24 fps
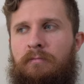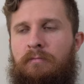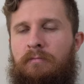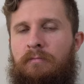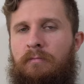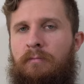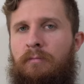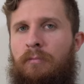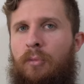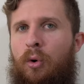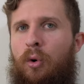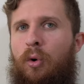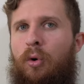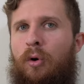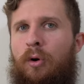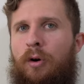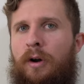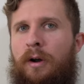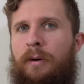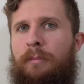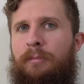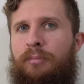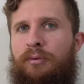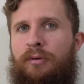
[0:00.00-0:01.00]

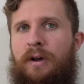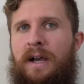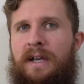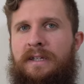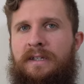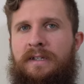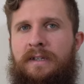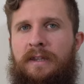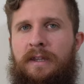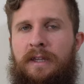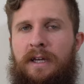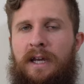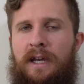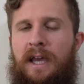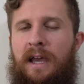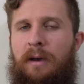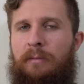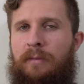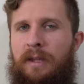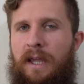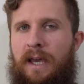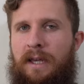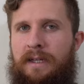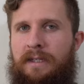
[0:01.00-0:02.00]
more impressed than I
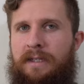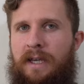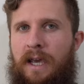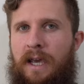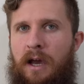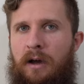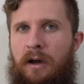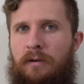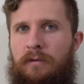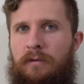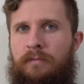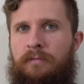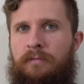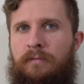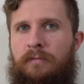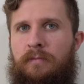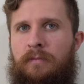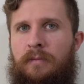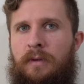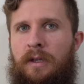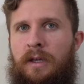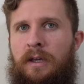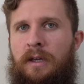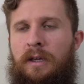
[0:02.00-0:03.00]
am let down.
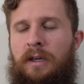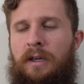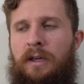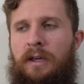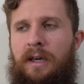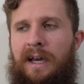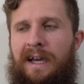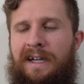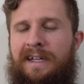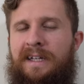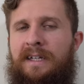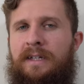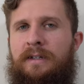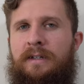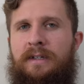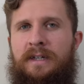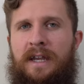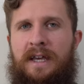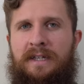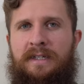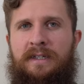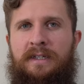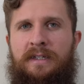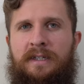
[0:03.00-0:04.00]
I didn't
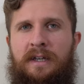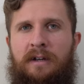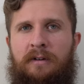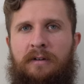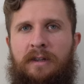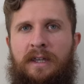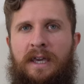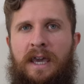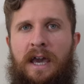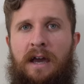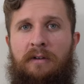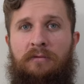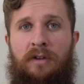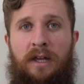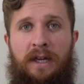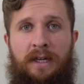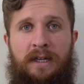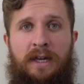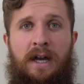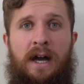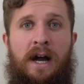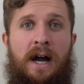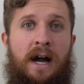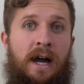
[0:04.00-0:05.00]
necessarily have
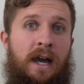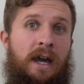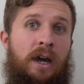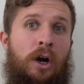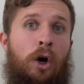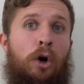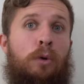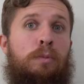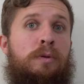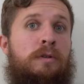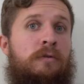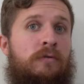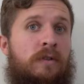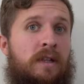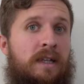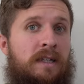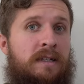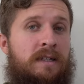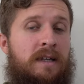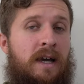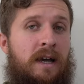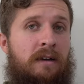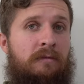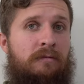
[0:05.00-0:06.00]
like high hopes for
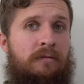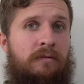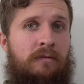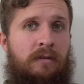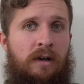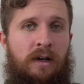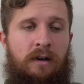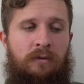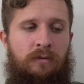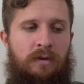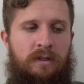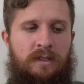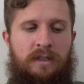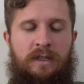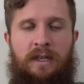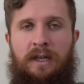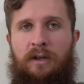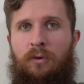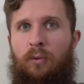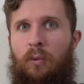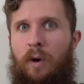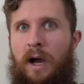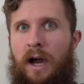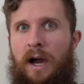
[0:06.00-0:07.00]
this knife. I wasn't
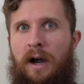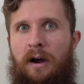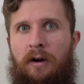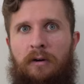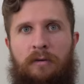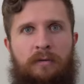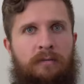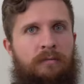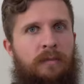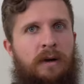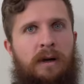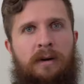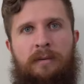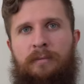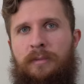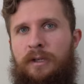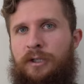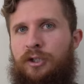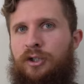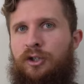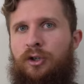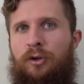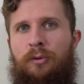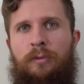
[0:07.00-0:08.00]
like, wow, I'm
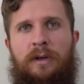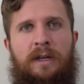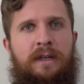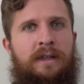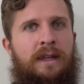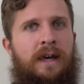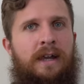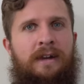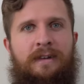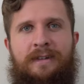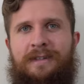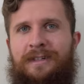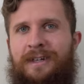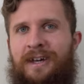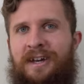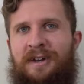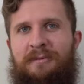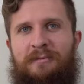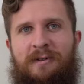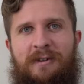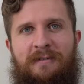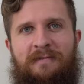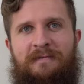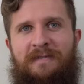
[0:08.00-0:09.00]
assuming that it's going
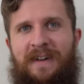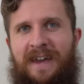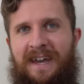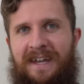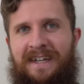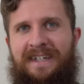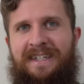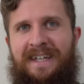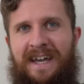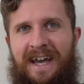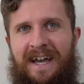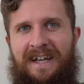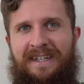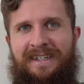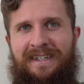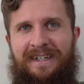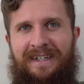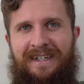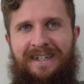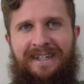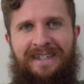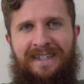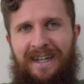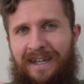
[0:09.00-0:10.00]
to be
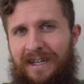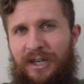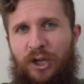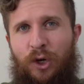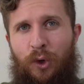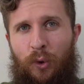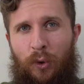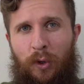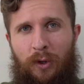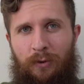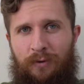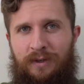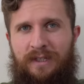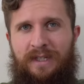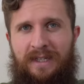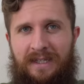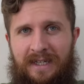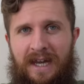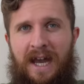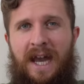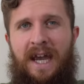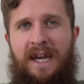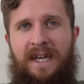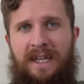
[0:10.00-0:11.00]
fantastic, because I knew it was a
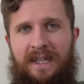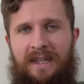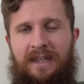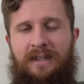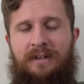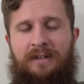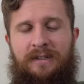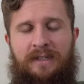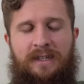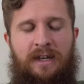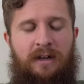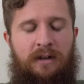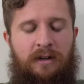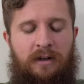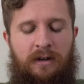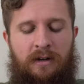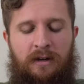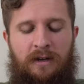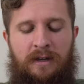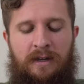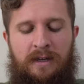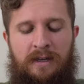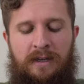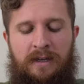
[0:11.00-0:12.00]
tiny little sucker.